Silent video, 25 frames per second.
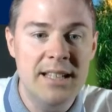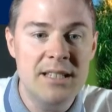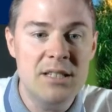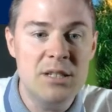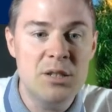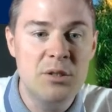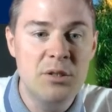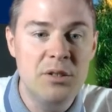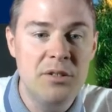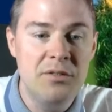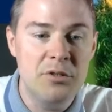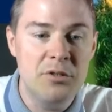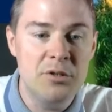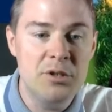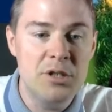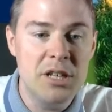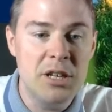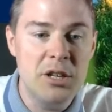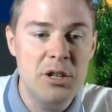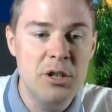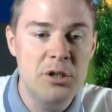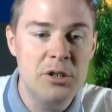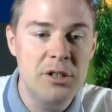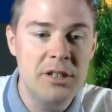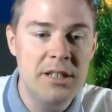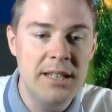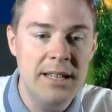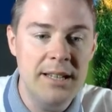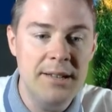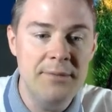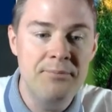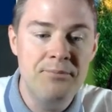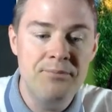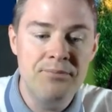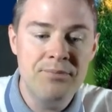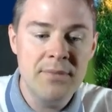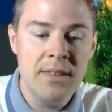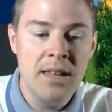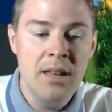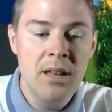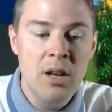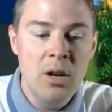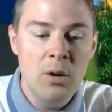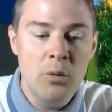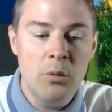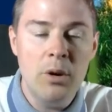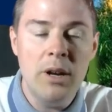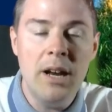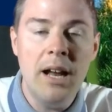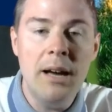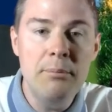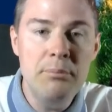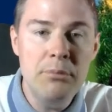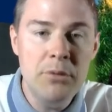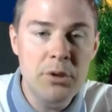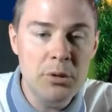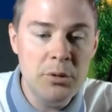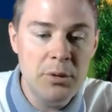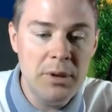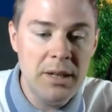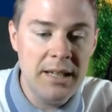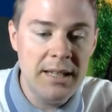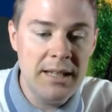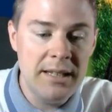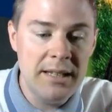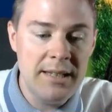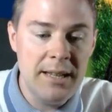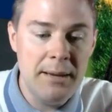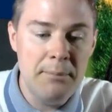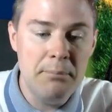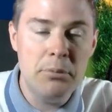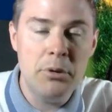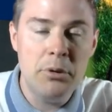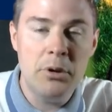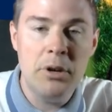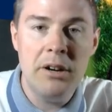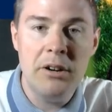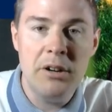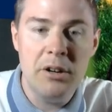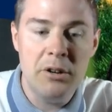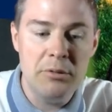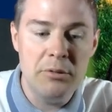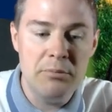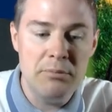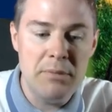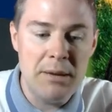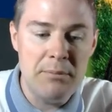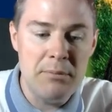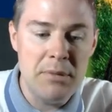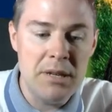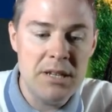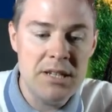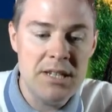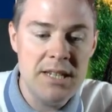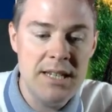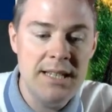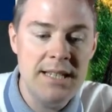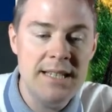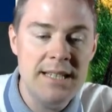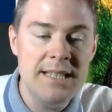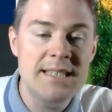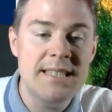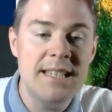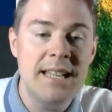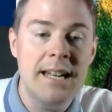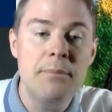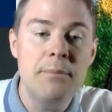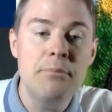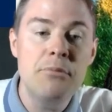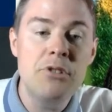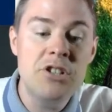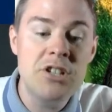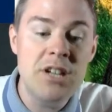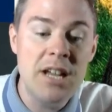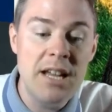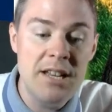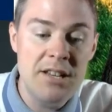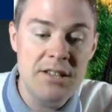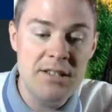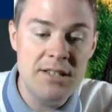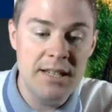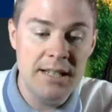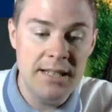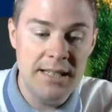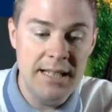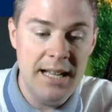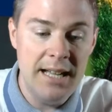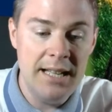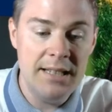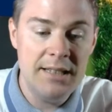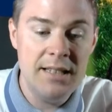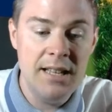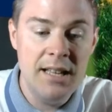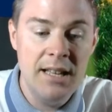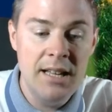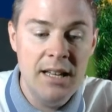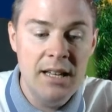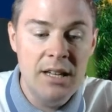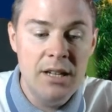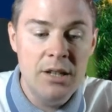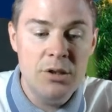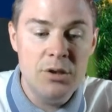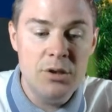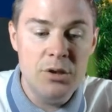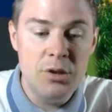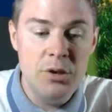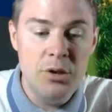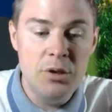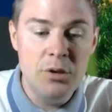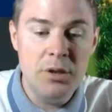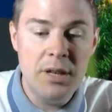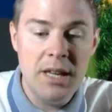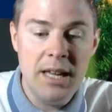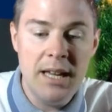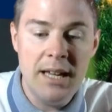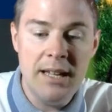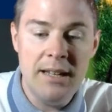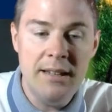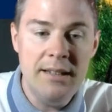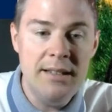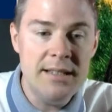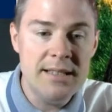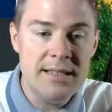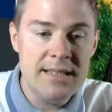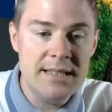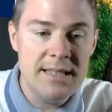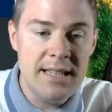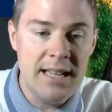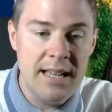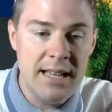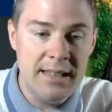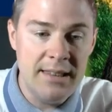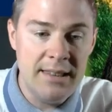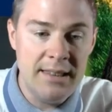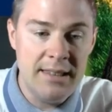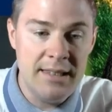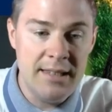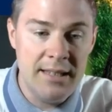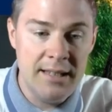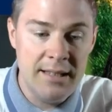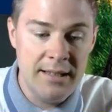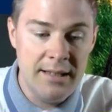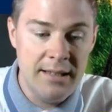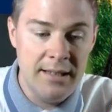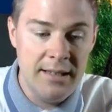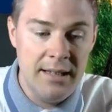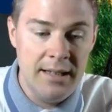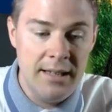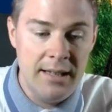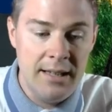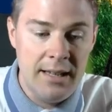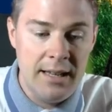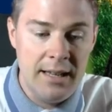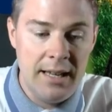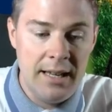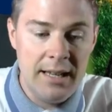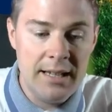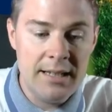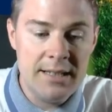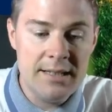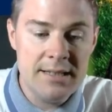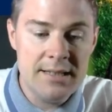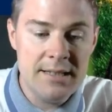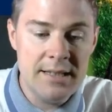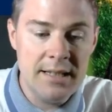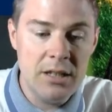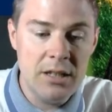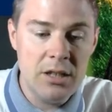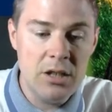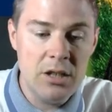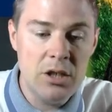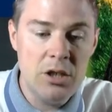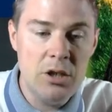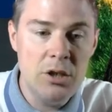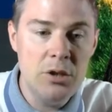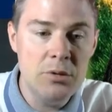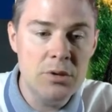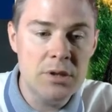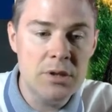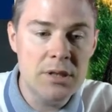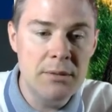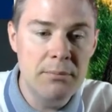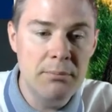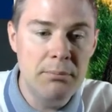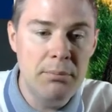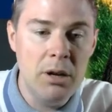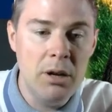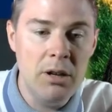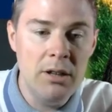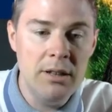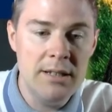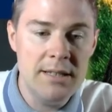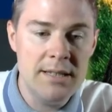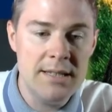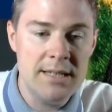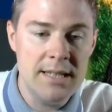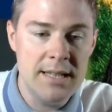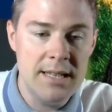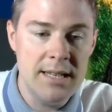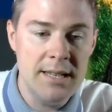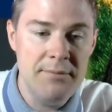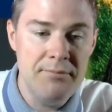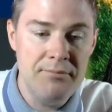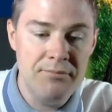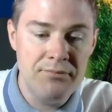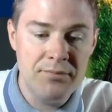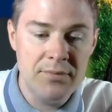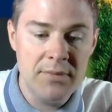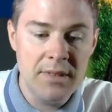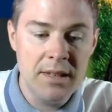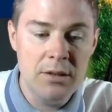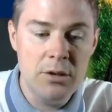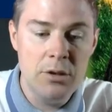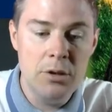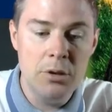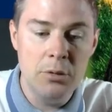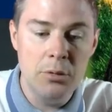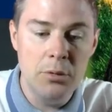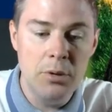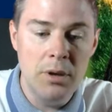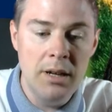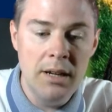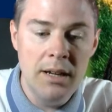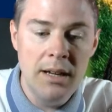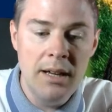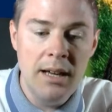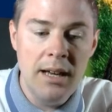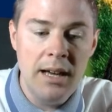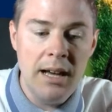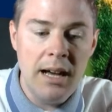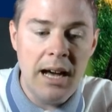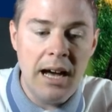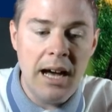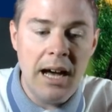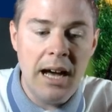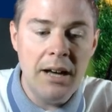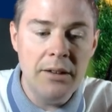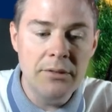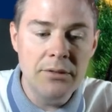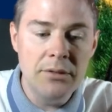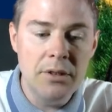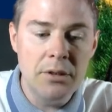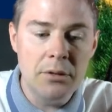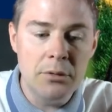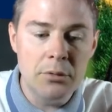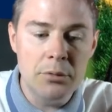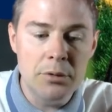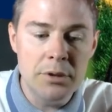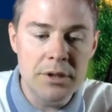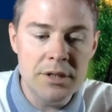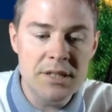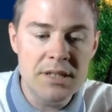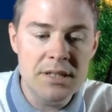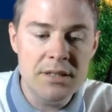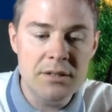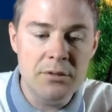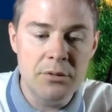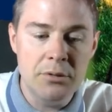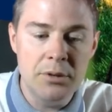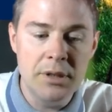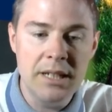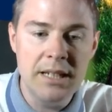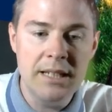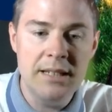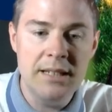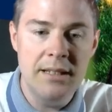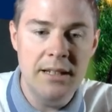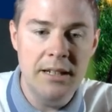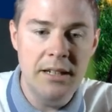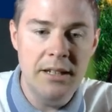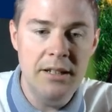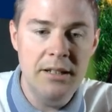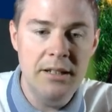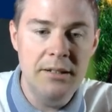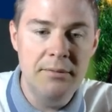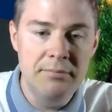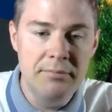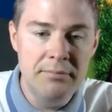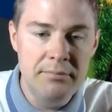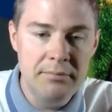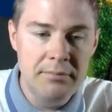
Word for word: that's good for security. What I'm doing temporary on my machine is that I'm changing that. So you can set execution policy to unrestricted